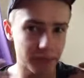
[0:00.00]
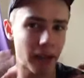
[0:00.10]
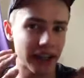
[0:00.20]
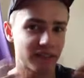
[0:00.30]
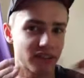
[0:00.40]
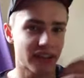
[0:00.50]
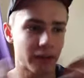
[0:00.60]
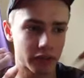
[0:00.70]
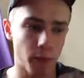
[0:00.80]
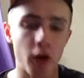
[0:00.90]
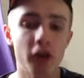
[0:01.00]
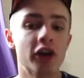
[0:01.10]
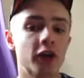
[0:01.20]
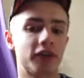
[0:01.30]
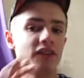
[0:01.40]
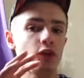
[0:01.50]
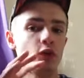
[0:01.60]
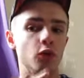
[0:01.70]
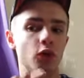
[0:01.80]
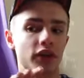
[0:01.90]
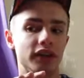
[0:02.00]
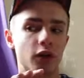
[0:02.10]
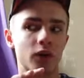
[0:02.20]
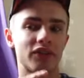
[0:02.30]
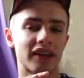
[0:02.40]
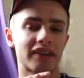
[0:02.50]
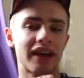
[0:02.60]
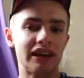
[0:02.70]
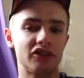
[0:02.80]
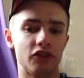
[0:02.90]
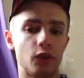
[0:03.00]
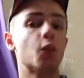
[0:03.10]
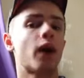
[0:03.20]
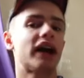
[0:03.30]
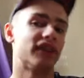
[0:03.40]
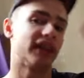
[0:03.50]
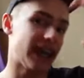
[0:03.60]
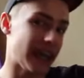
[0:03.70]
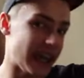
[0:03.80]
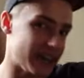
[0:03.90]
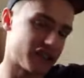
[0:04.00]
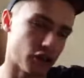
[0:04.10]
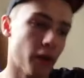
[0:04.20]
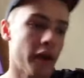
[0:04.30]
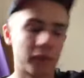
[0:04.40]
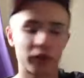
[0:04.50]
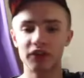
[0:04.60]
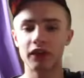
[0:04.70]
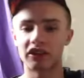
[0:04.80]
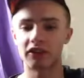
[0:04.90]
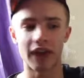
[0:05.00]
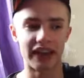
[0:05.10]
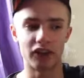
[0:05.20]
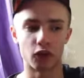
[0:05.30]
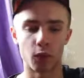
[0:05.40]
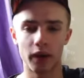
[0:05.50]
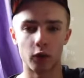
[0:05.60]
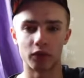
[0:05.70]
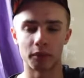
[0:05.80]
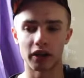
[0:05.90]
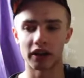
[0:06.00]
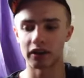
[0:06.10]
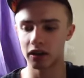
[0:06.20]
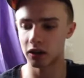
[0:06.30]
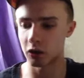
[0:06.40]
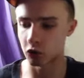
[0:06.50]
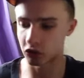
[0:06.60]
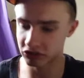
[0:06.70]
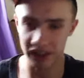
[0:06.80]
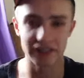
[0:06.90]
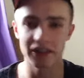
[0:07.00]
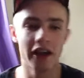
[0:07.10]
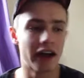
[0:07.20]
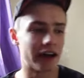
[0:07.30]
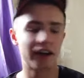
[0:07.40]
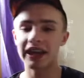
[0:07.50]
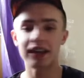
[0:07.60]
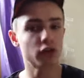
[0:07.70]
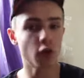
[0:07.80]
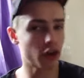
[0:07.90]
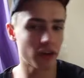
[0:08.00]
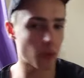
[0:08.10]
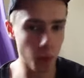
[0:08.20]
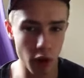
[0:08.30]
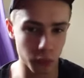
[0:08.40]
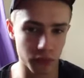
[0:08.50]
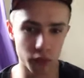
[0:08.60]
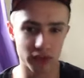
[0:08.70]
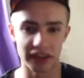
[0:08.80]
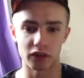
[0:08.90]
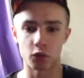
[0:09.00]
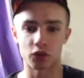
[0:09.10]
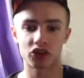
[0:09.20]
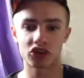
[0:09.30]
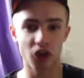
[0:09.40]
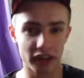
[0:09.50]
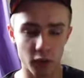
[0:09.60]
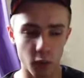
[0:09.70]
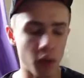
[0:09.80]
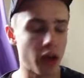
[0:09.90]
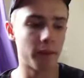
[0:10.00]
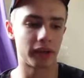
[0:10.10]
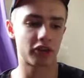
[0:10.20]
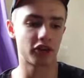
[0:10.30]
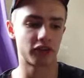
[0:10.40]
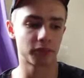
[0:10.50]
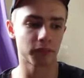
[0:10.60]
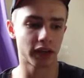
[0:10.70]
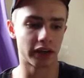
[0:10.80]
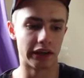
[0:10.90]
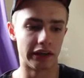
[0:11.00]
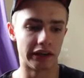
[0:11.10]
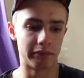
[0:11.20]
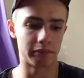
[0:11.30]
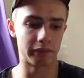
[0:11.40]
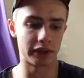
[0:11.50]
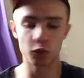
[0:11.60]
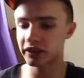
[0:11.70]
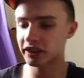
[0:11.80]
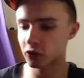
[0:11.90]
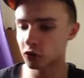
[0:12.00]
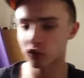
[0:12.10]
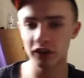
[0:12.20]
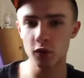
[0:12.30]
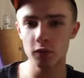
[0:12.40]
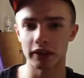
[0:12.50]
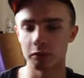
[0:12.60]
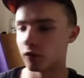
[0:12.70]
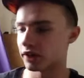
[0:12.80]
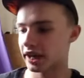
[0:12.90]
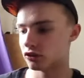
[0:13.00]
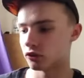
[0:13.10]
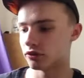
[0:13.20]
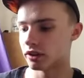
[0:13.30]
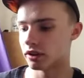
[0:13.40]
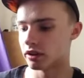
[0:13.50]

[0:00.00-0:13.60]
it back in the same spot. Because if you do not and you go off at a tangent, you will have an issue. Because if you get to the end of the world and we're like, oh, great, it's not going to work with your cyclical cycle, because your cyclical cycle is more of a case of,